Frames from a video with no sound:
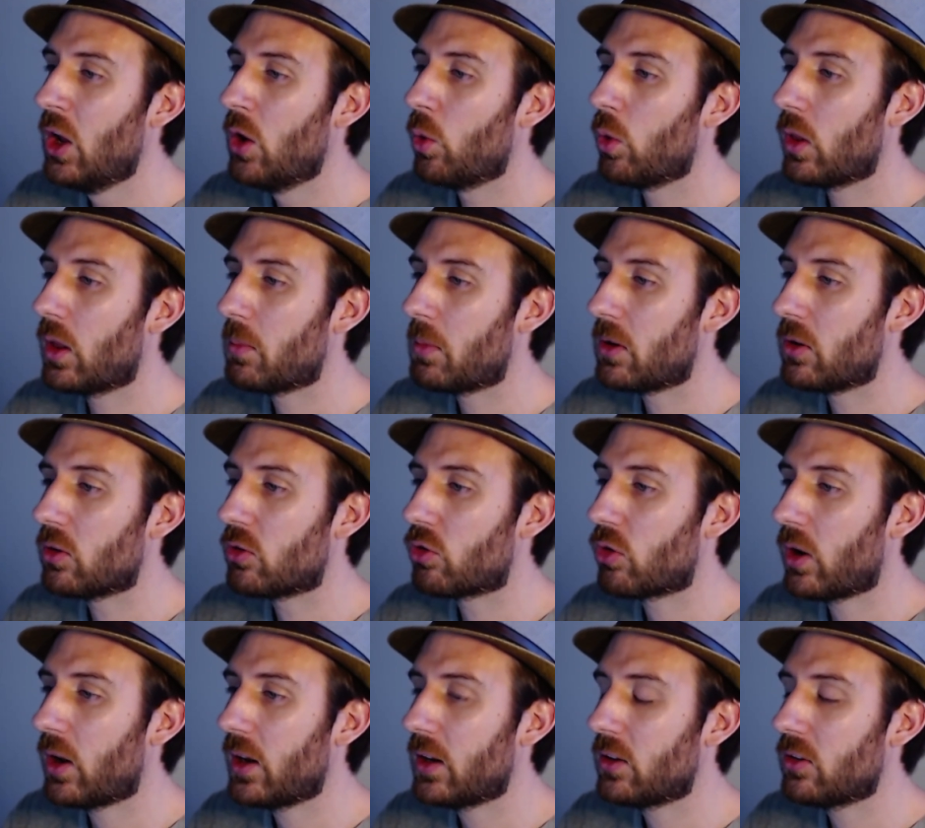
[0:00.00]
Well, I'd be
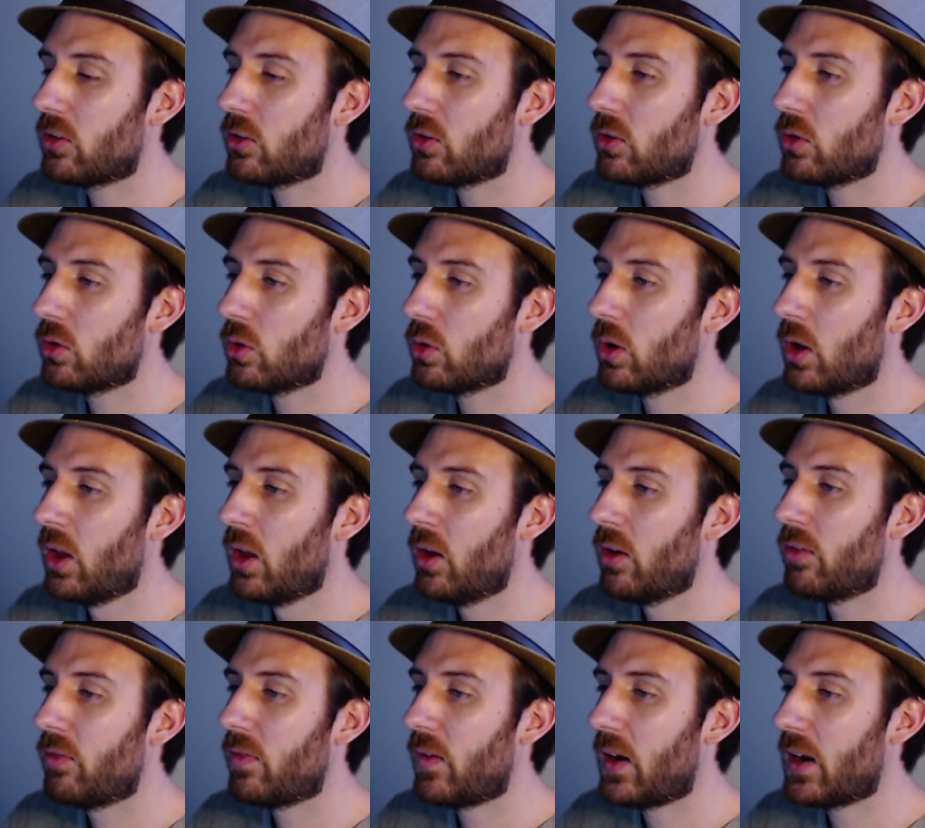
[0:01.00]
trying to
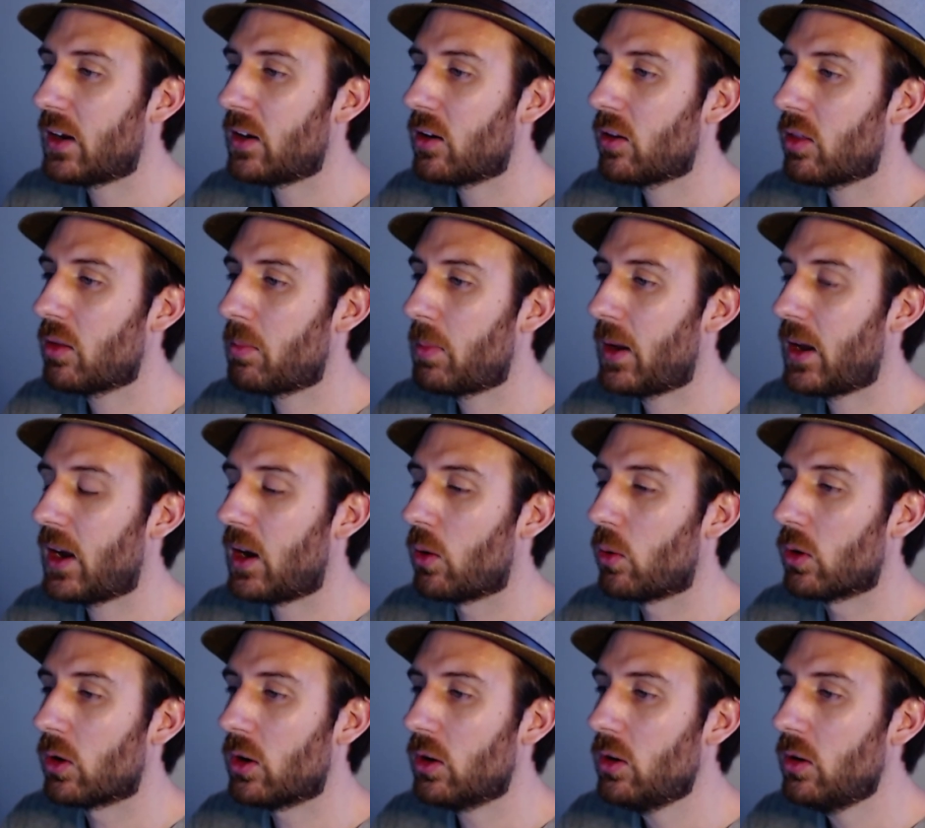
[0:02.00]
find the
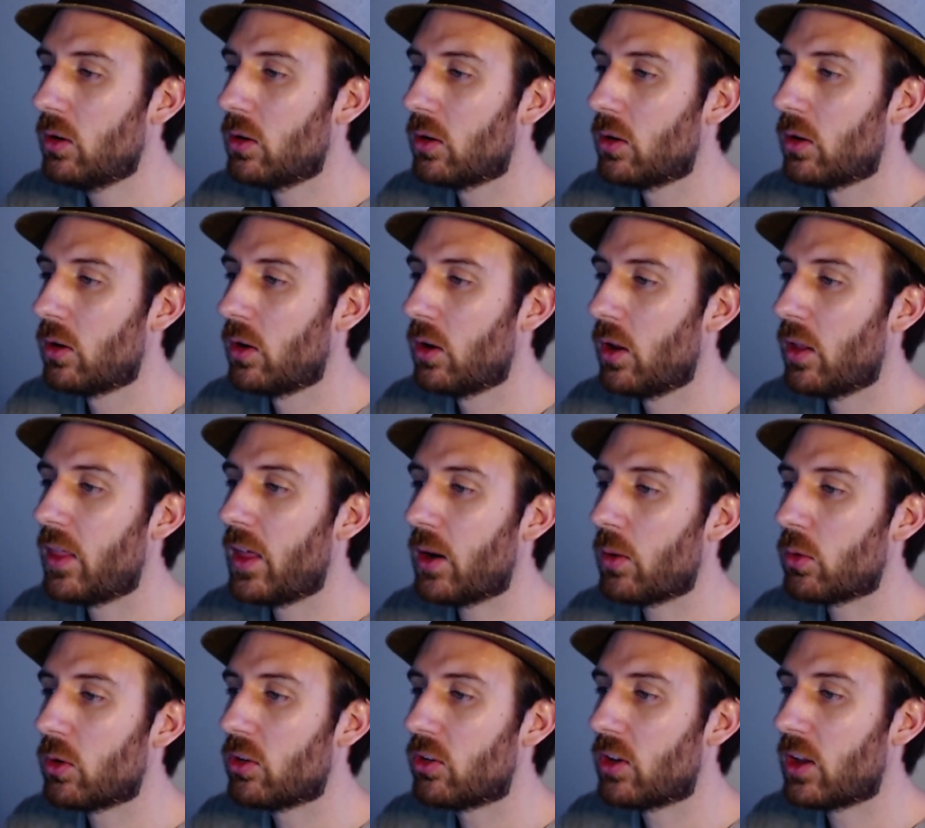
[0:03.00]
power that
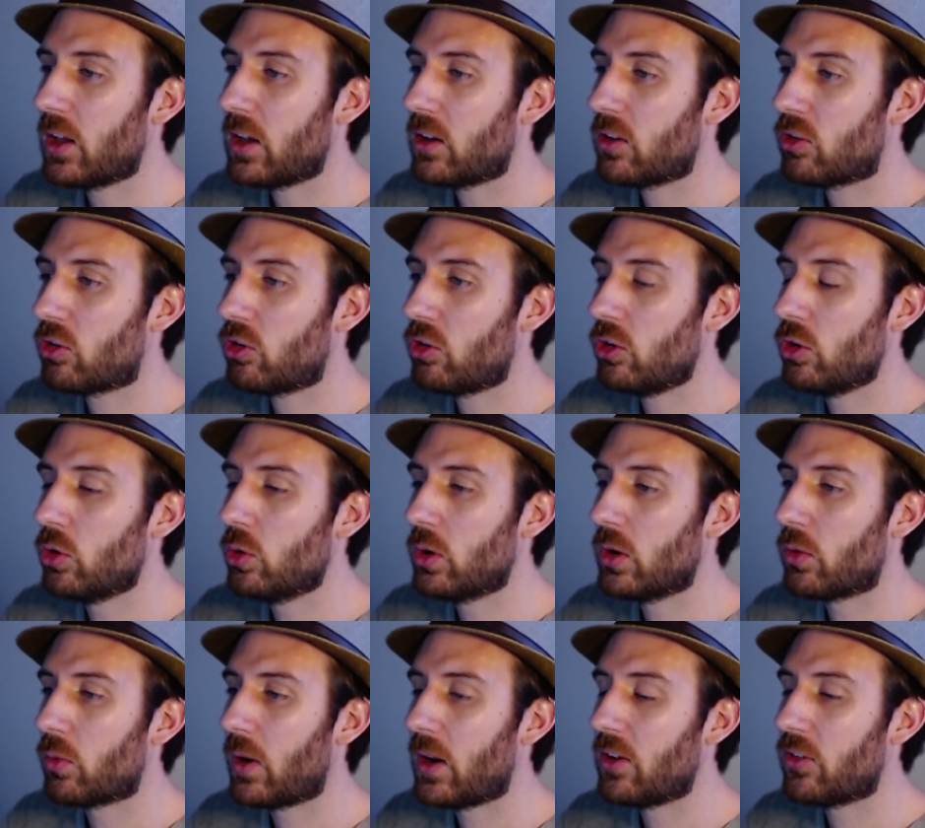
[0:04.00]
would take 2
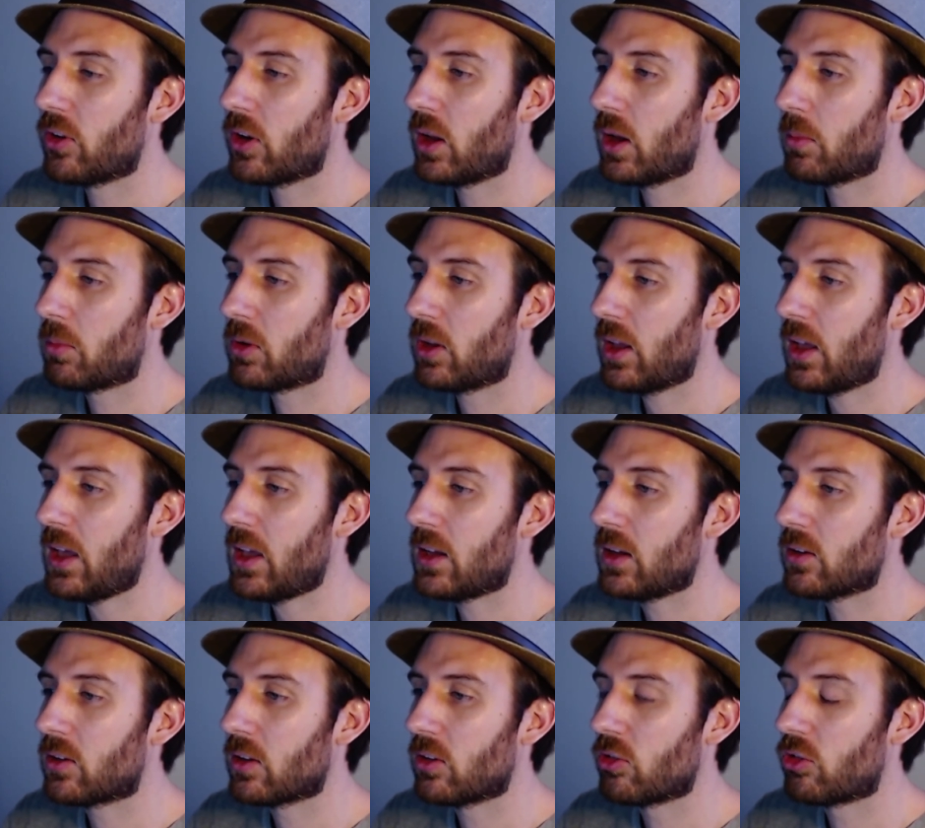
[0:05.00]
and raise it up to
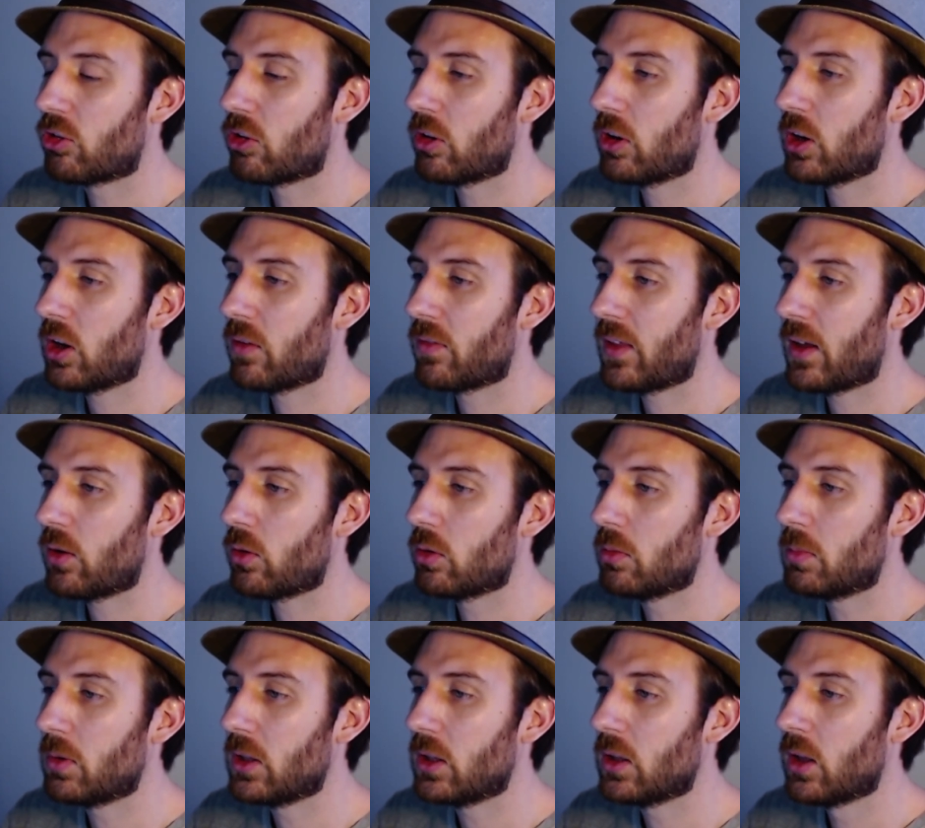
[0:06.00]
8. And sure enough, that
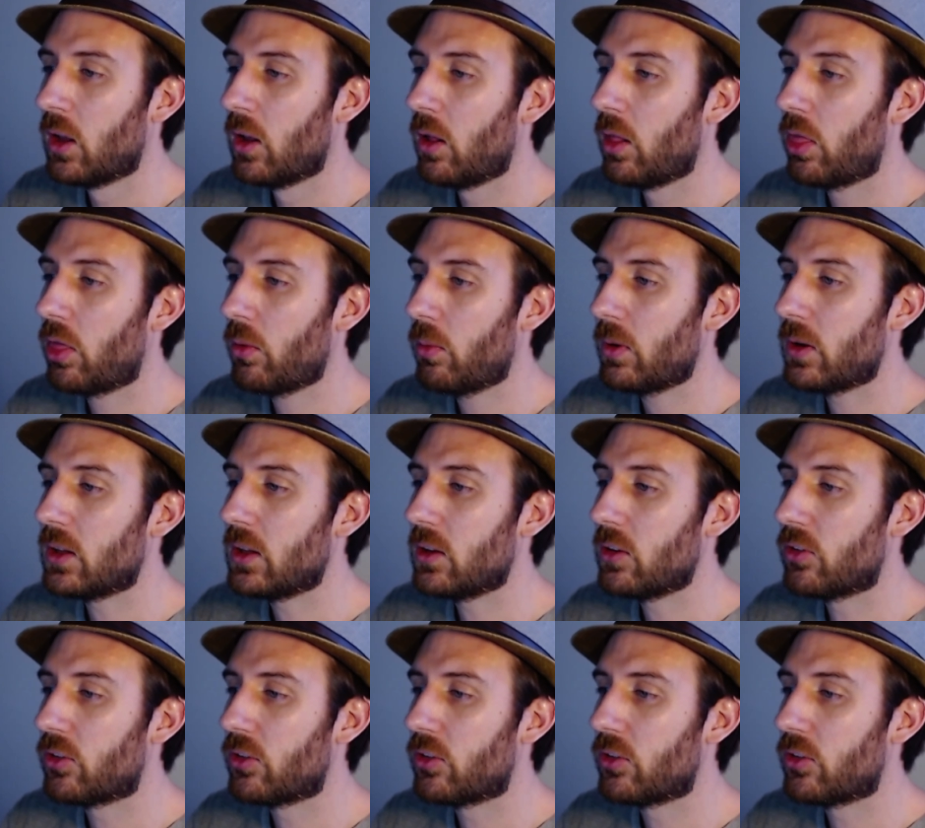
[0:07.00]
would be 3.